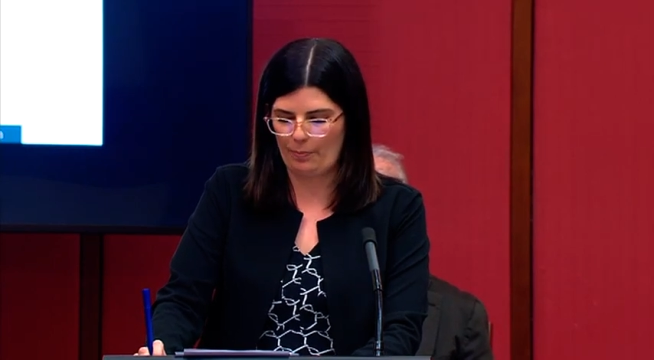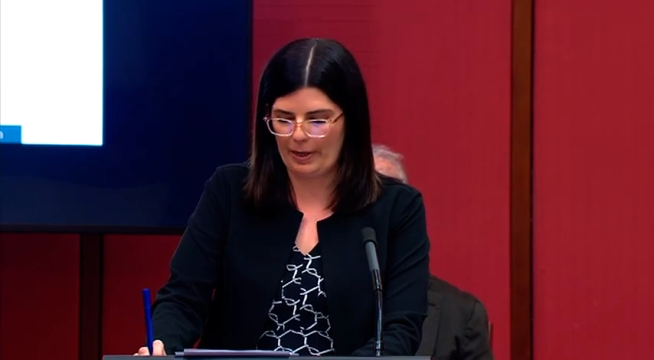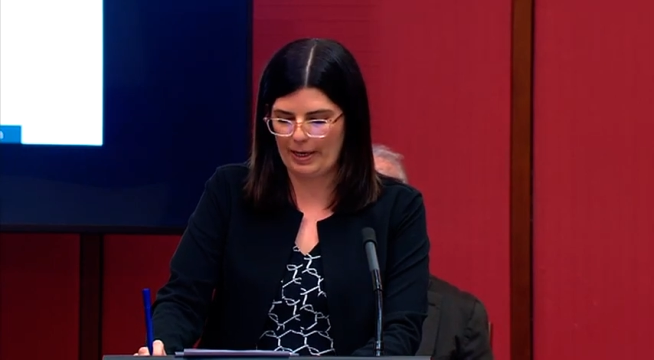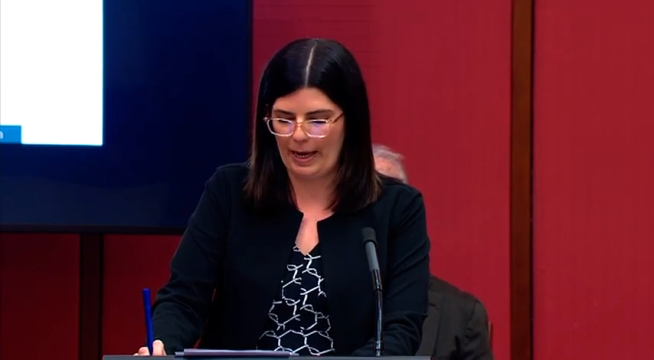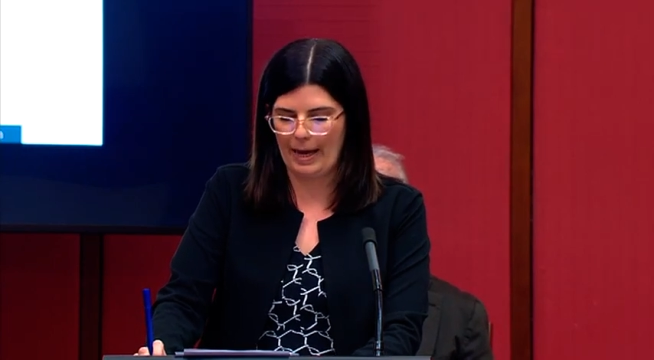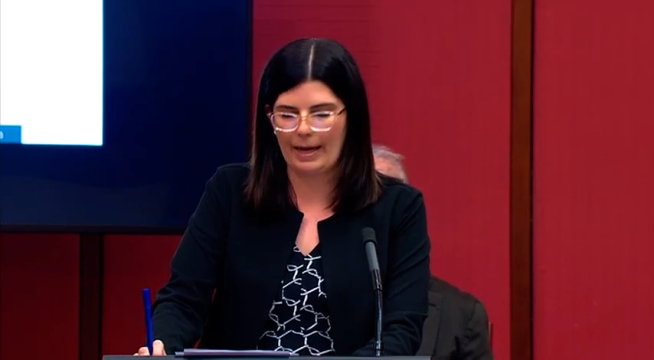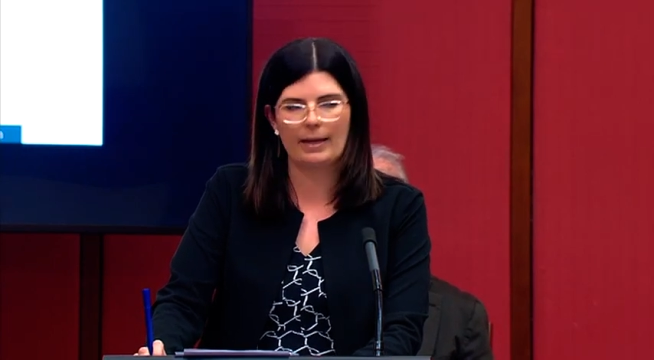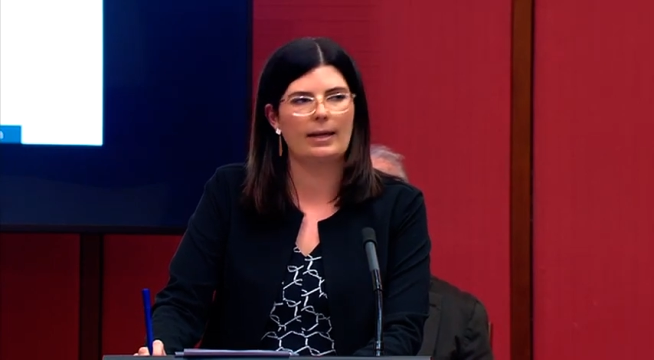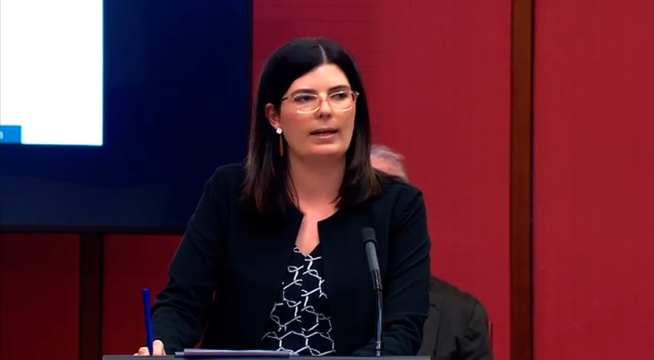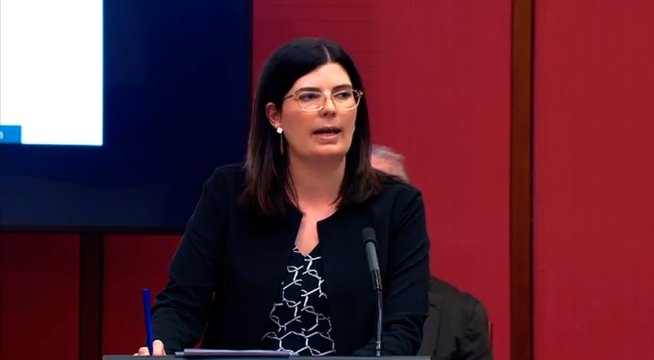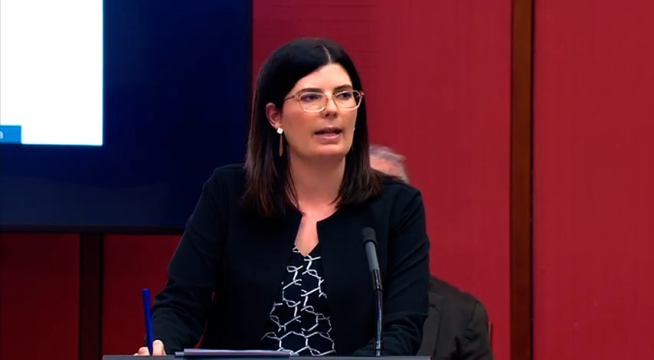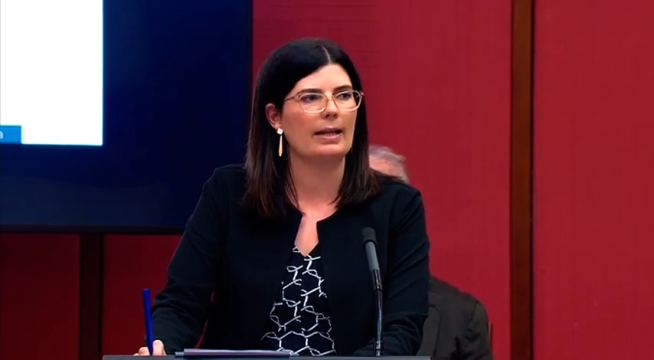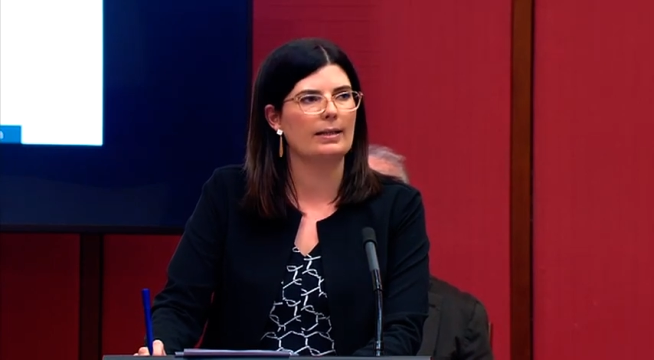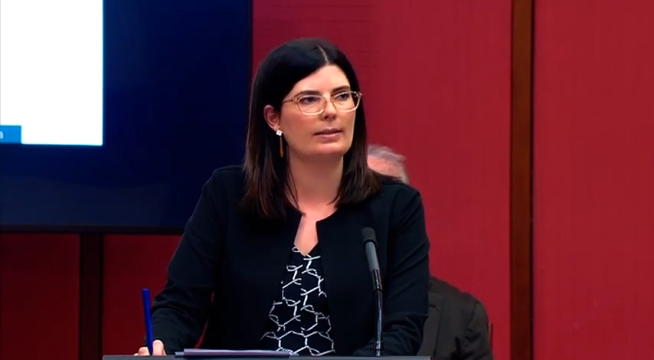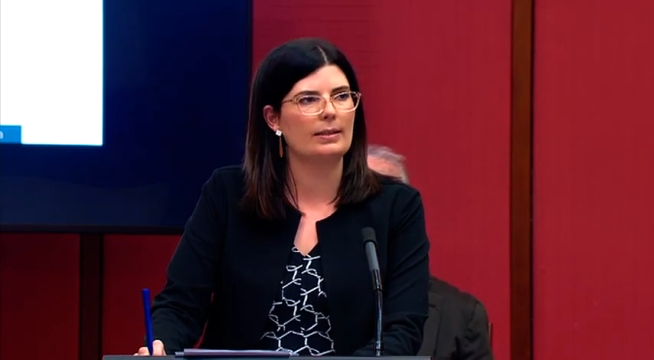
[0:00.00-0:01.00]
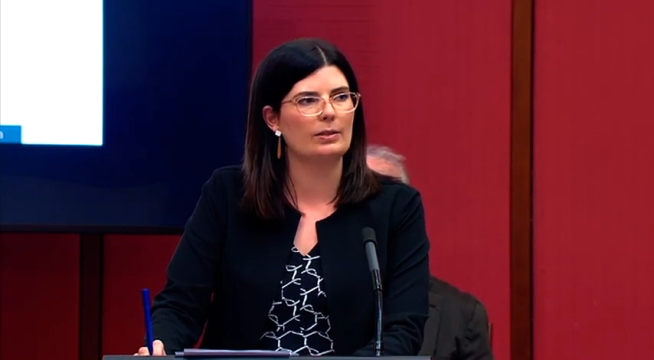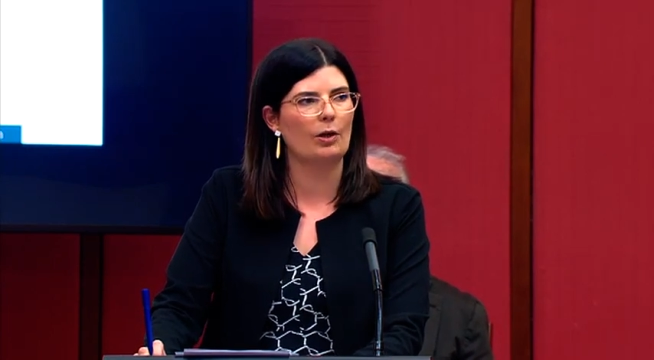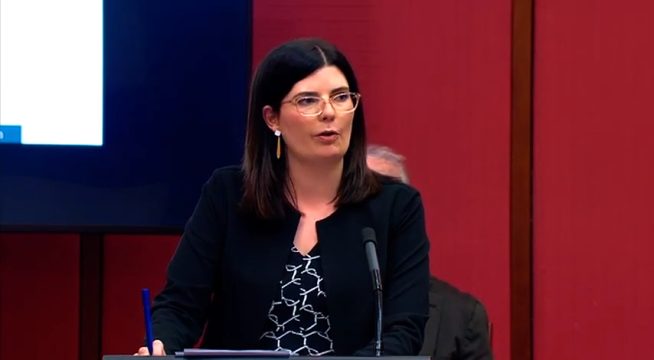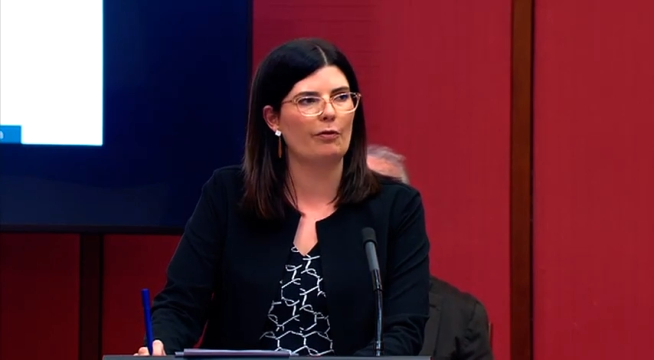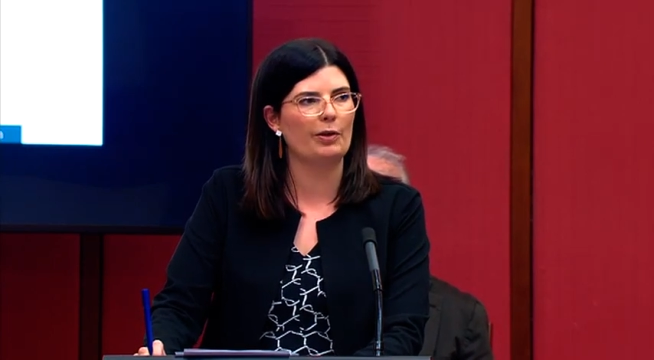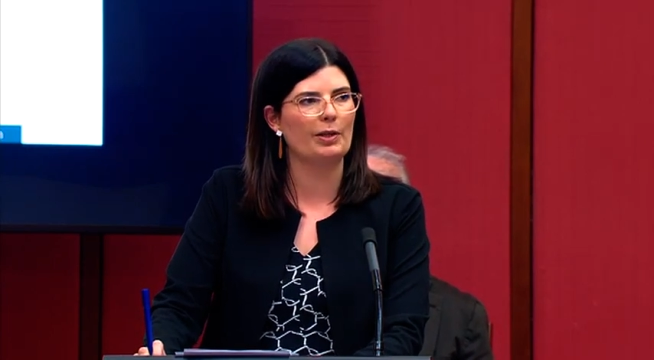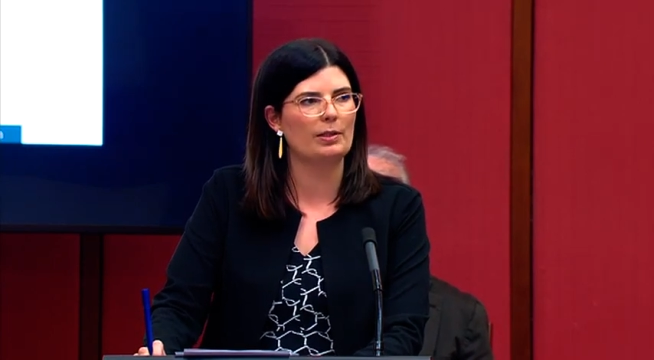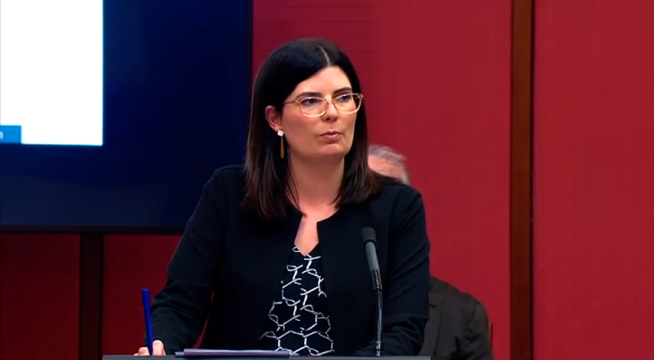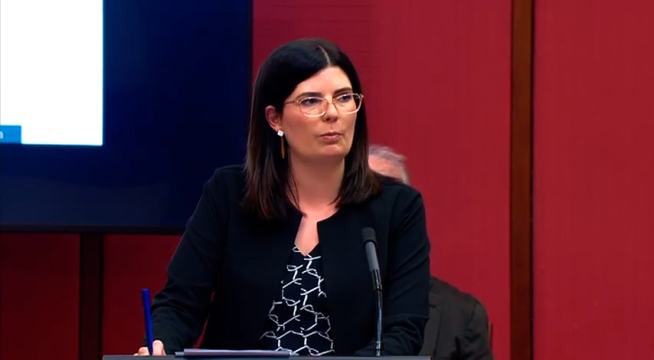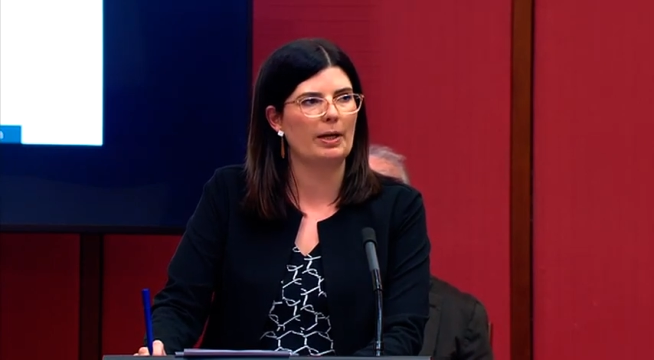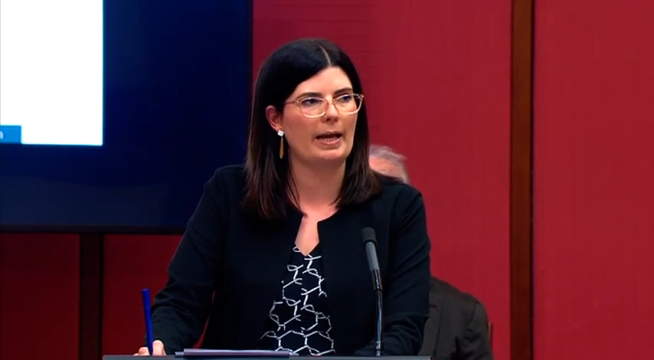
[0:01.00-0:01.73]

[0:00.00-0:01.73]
began in Alex's office when